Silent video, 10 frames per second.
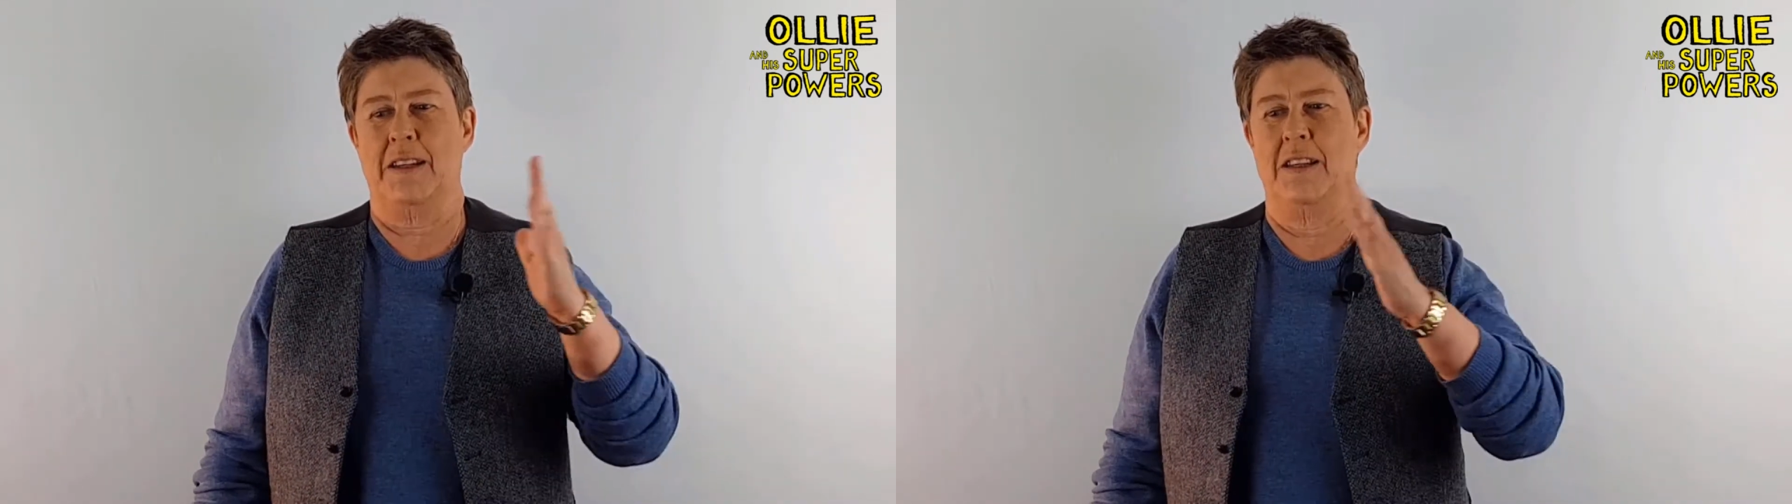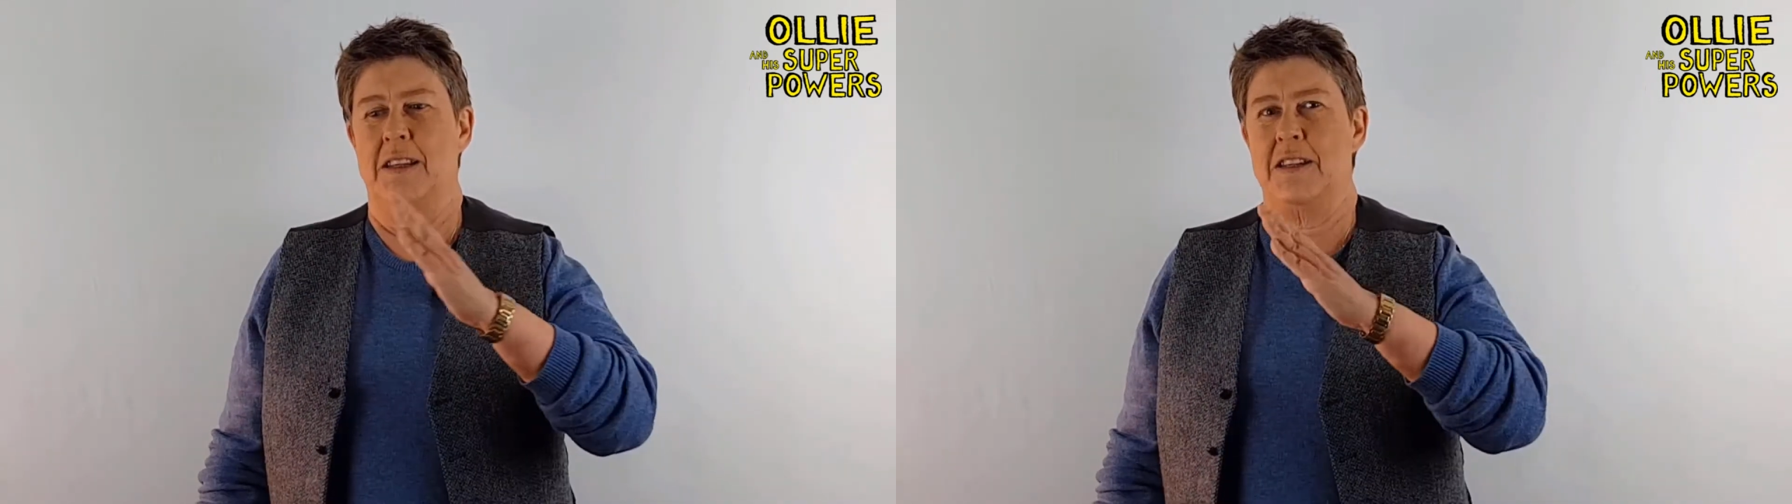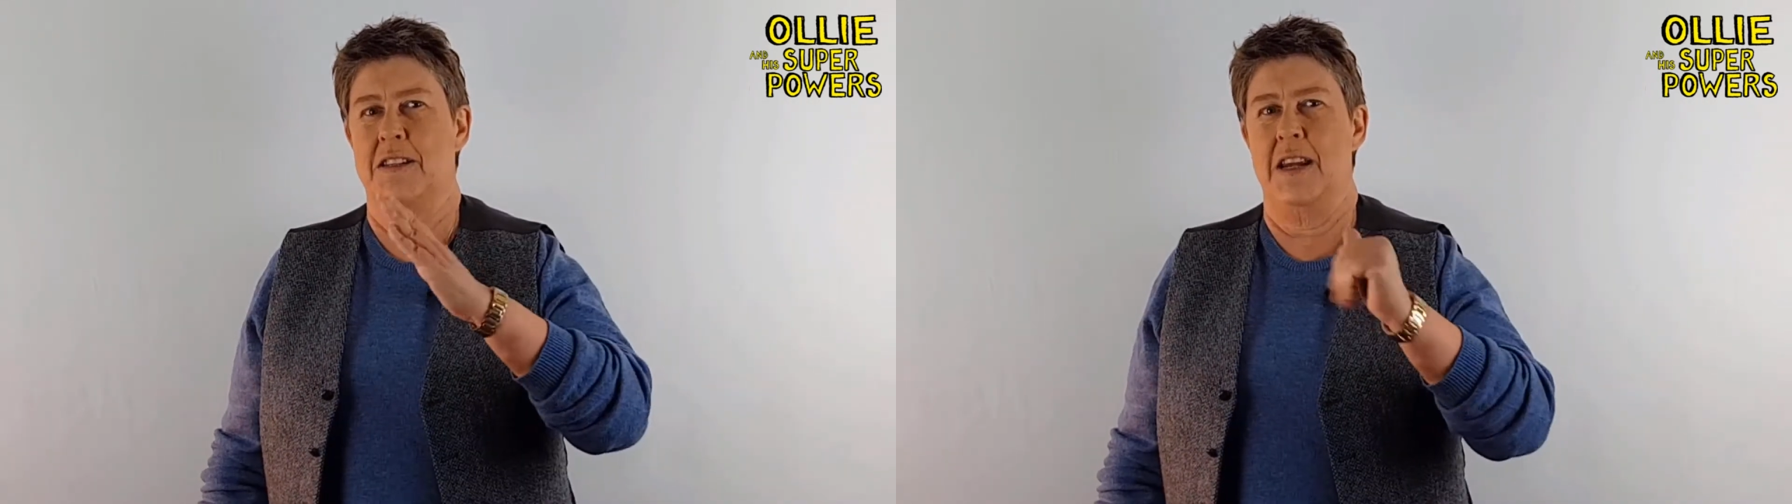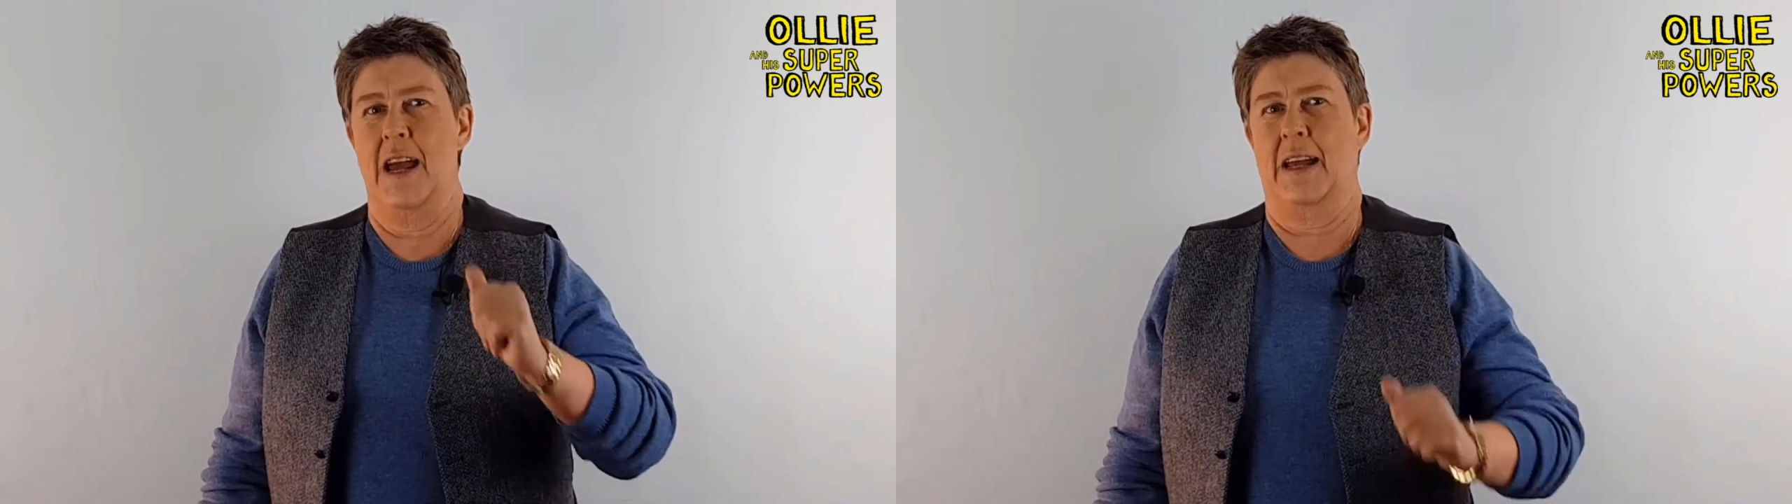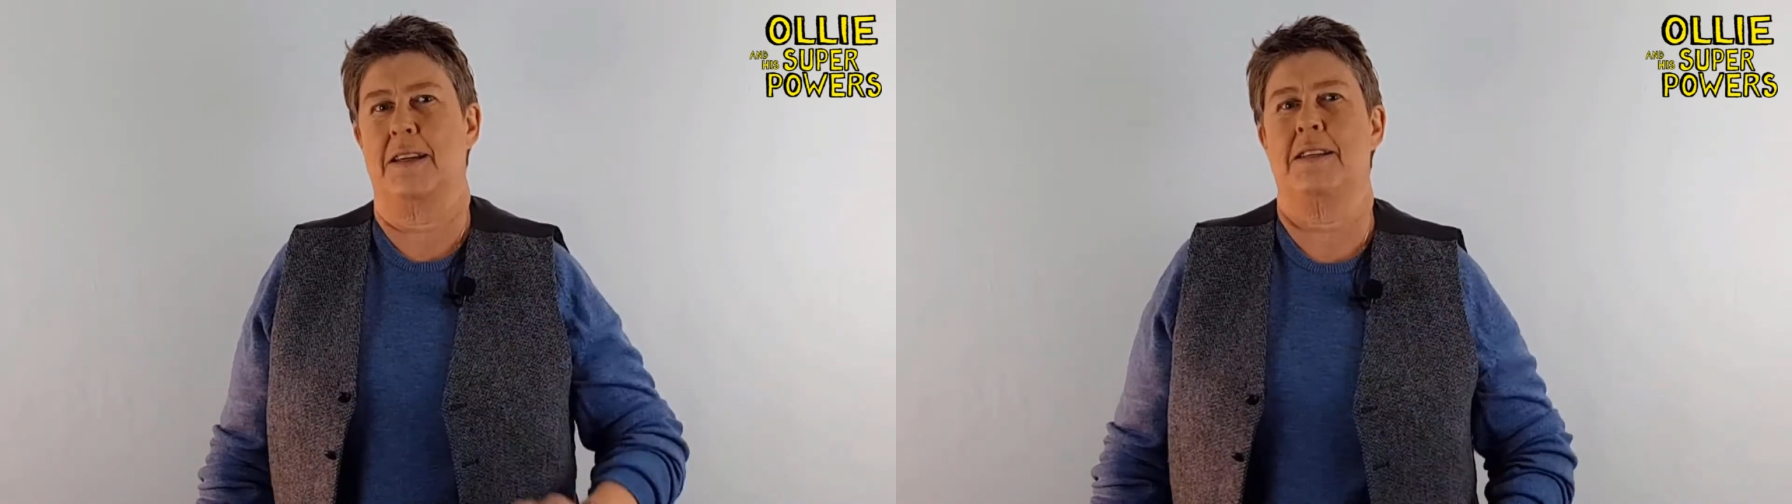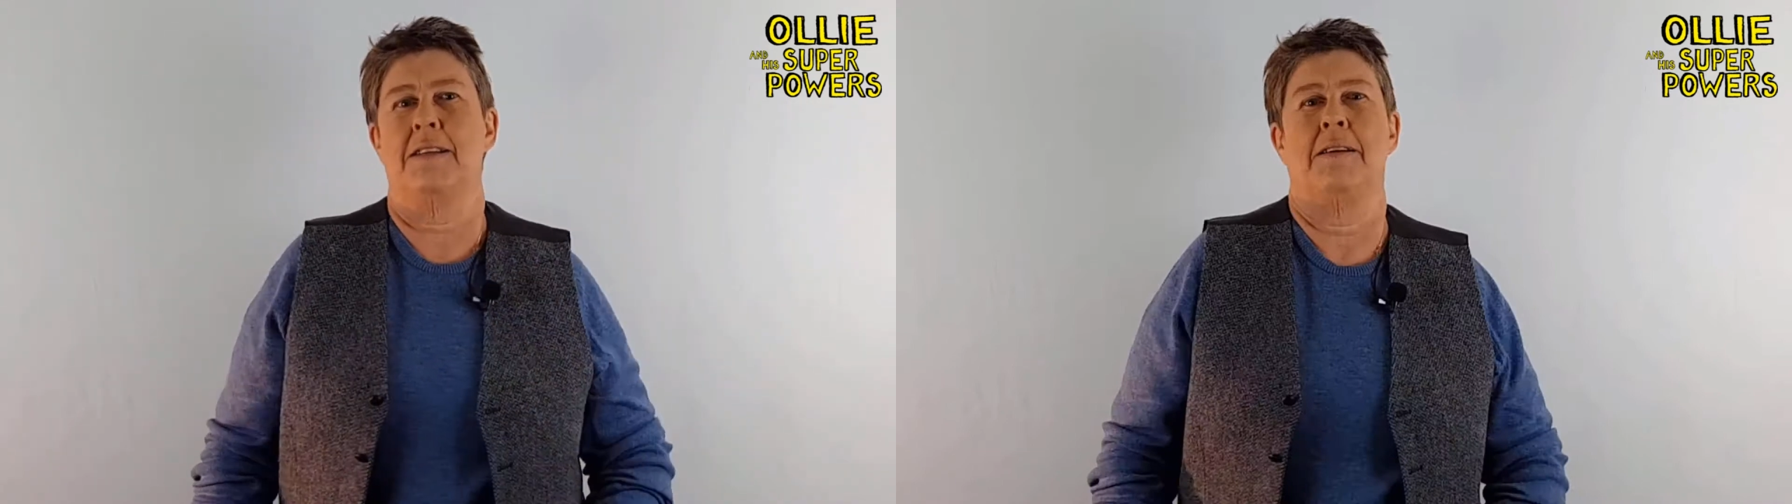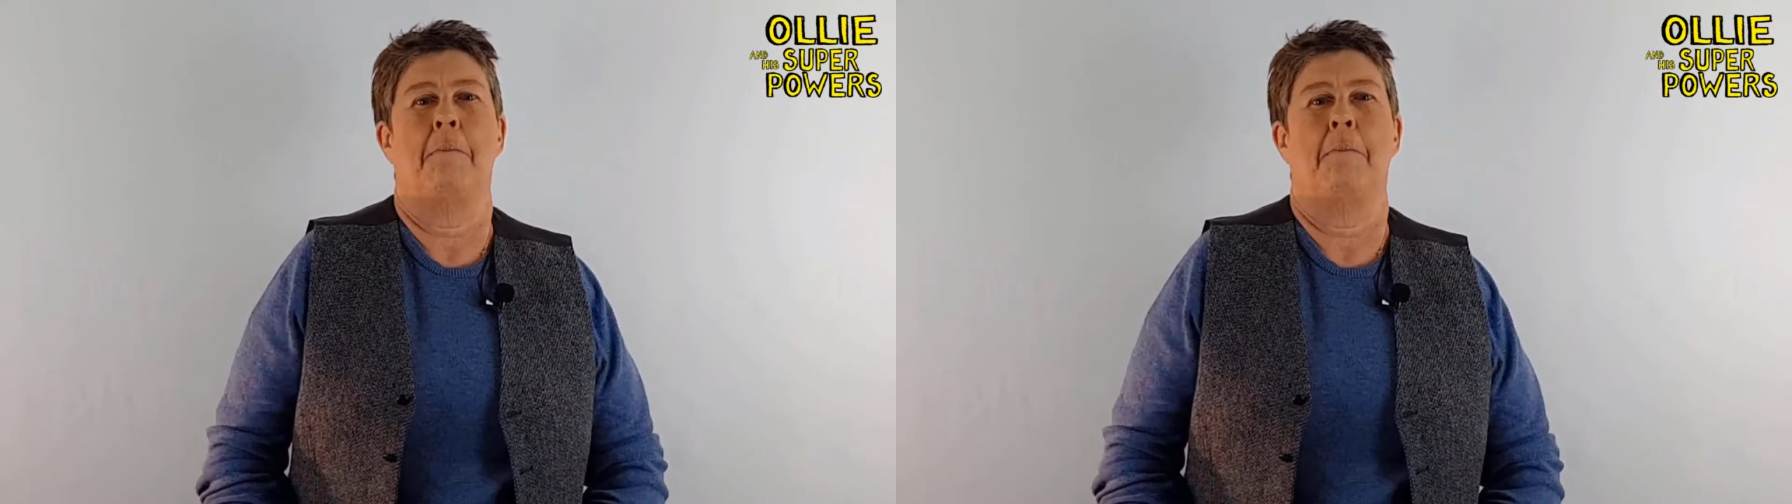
to these snacks.